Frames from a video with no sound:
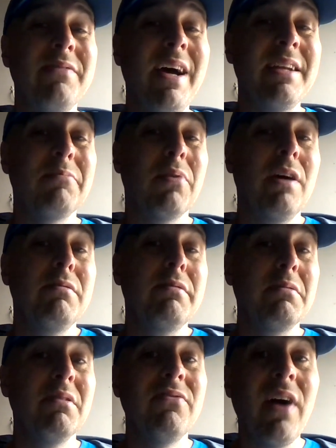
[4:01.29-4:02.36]
I've had it probably
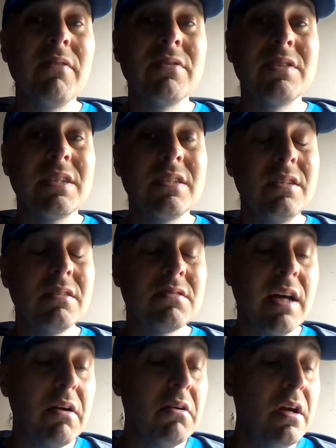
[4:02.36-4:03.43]
maybe about 5 or 6 years
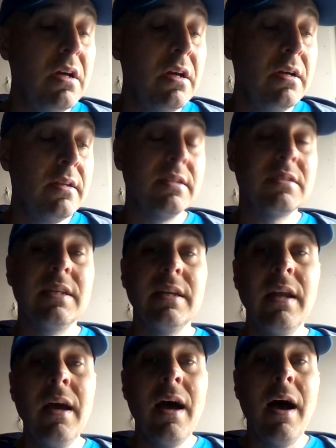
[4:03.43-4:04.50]
now, this
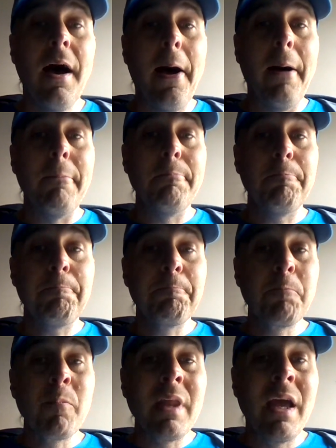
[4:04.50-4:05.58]
tin.
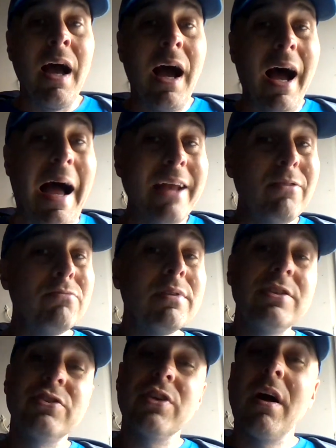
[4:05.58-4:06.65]
I don't
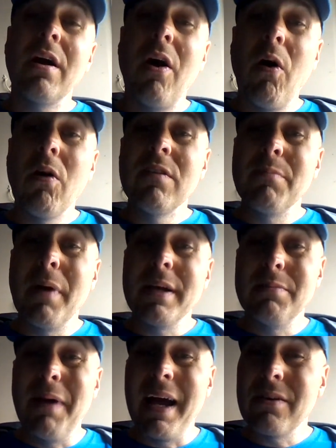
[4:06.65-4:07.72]
really jar all of my
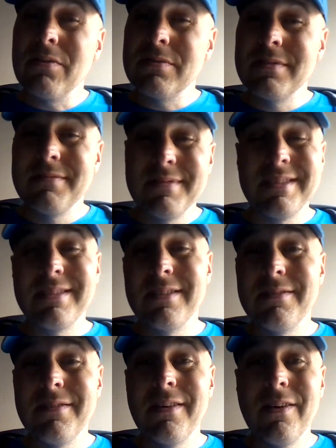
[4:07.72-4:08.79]
tobaccos. This
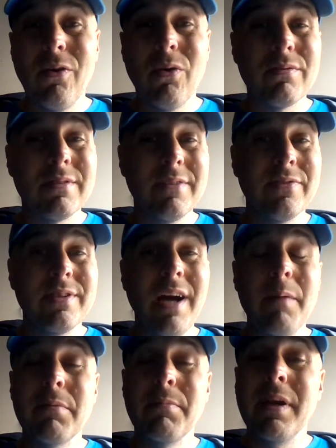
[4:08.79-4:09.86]
is a whole different
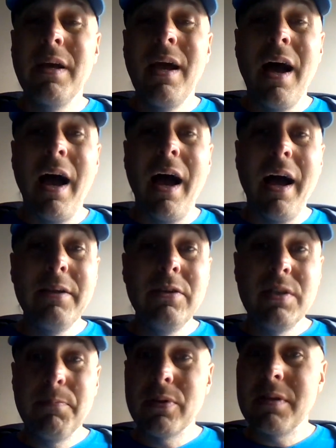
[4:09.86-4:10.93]
topic, but I
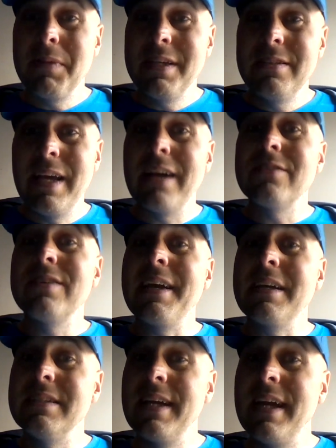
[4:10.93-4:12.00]
usually put them into
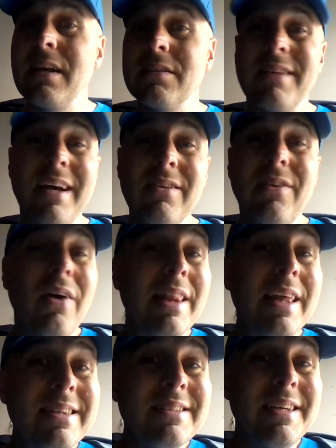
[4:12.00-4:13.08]
airtight containers. I don't know. I
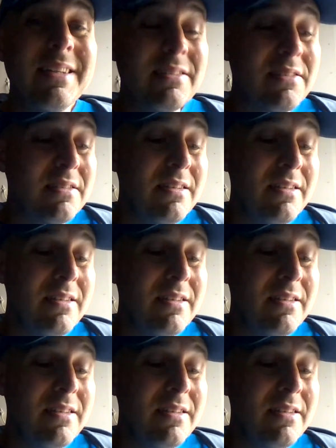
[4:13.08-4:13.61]
like the tins.